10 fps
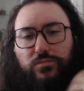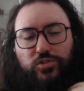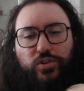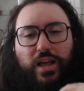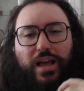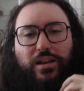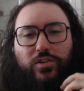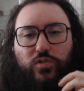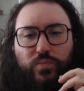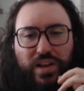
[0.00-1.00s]
So they had
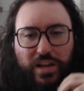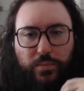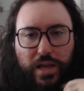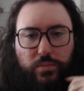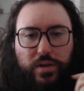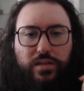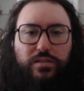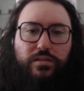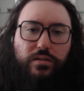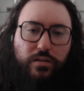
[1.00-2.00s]
too many
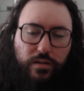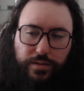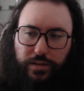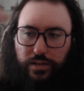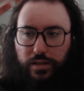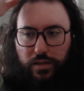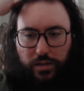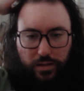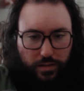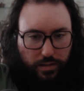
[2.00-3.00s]
babies.
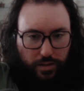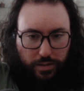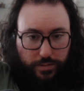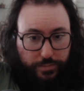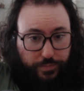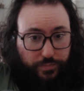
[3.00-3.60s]
Like